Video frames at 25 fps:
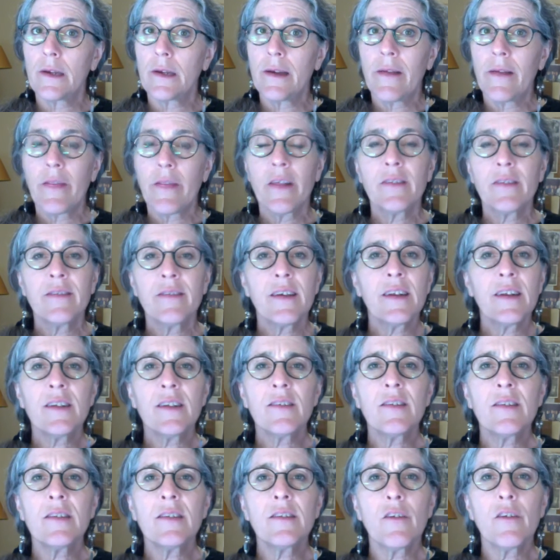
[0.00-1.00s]
The
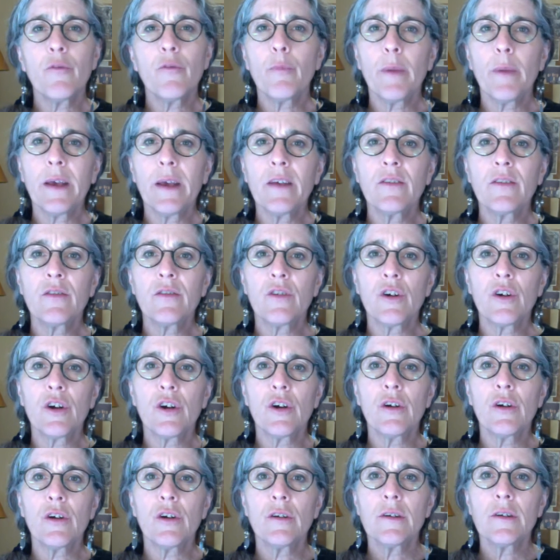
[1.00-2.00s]
citizens of Big
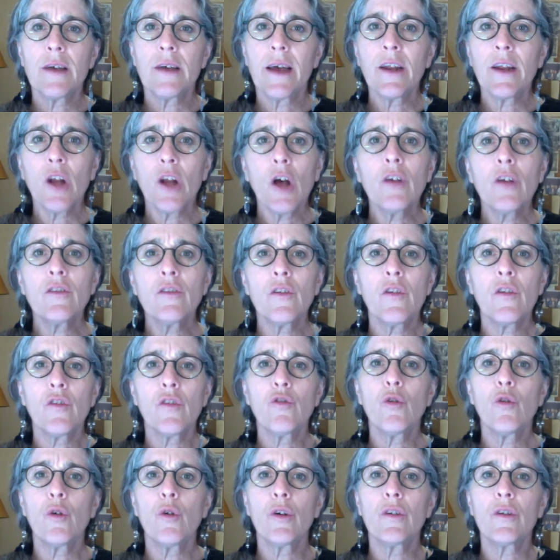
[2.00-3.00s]
Sur and also the
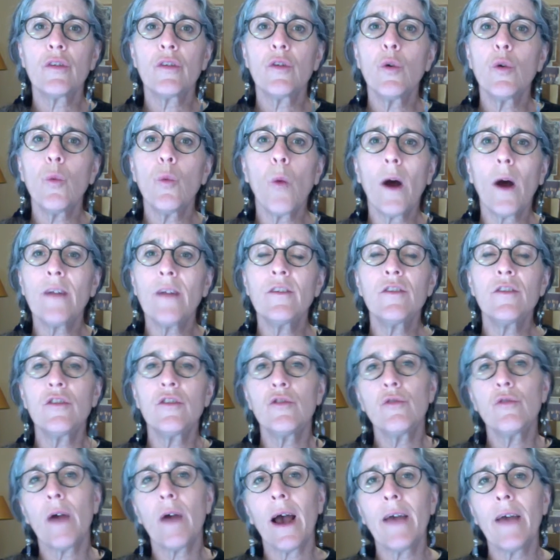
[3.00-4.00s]
tourists who wanted to
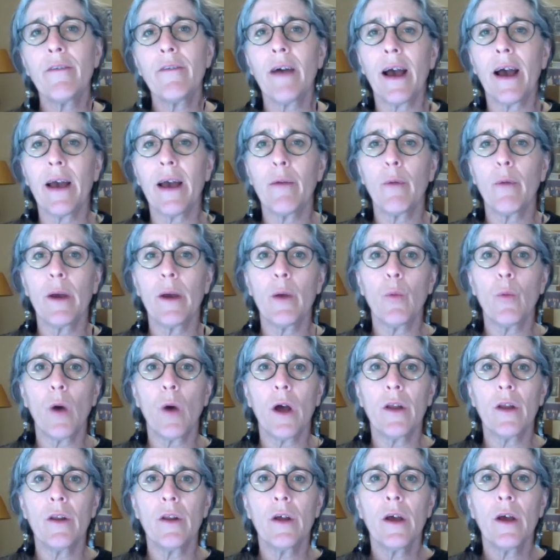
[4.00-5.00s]
drive Highway
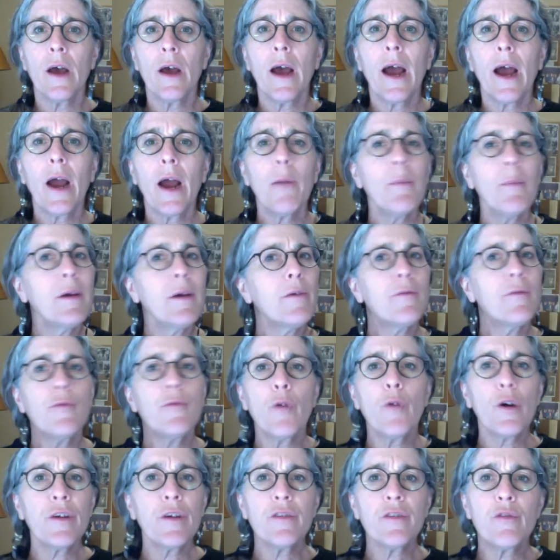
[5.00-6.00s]
1 are being
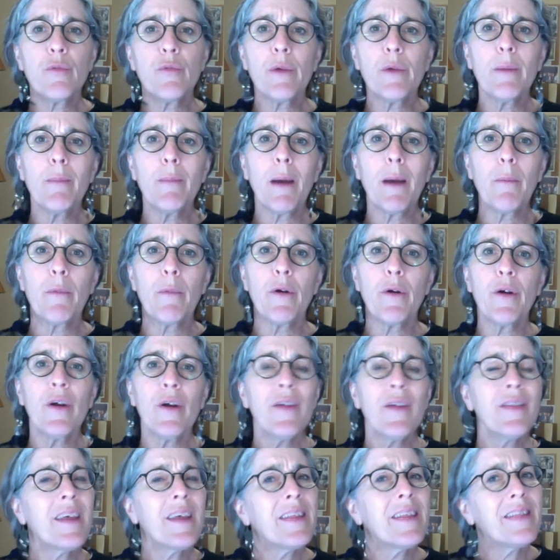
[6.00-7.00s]
forced to remember
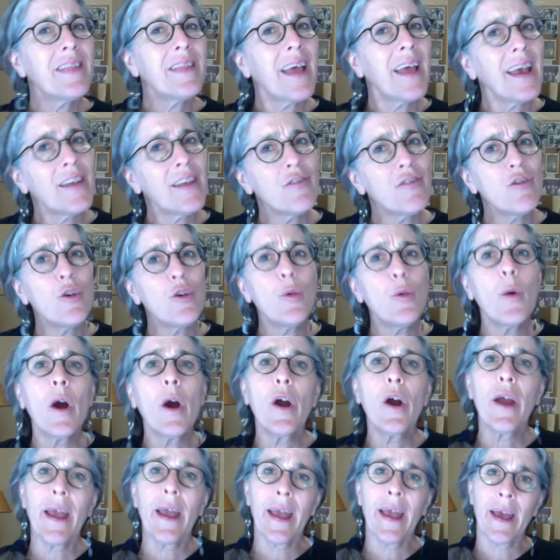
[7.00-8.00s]
that they too
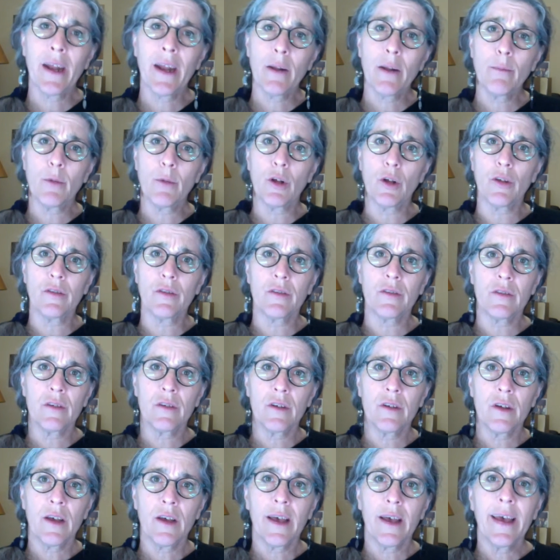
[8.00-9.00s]
are animals,
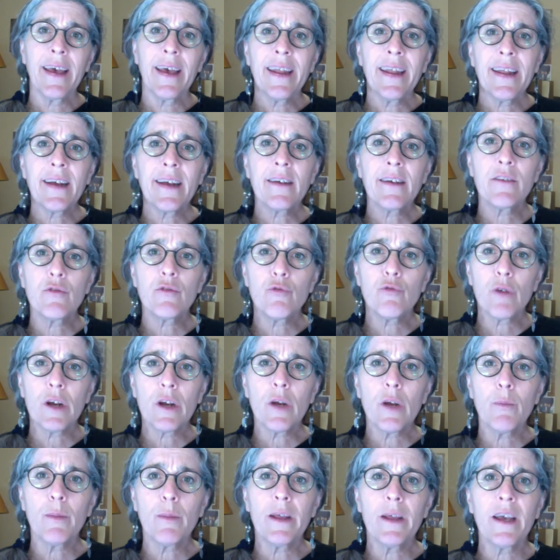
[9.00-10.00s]

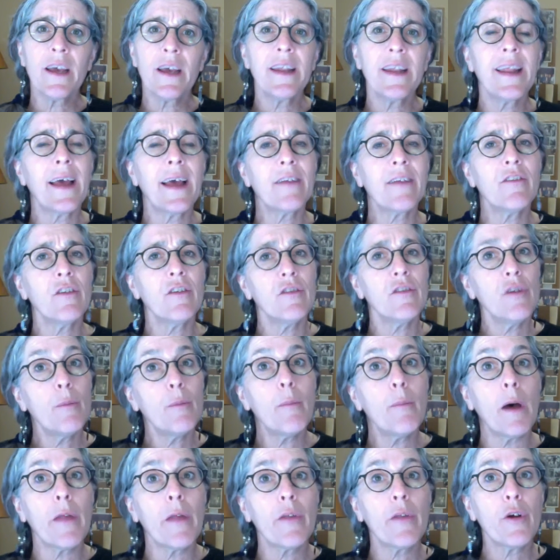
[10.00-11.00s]
inextricably connected to
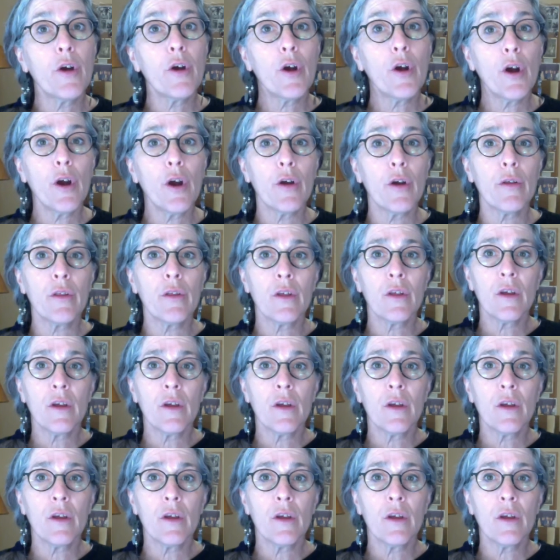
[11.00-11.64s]
Mother Earth.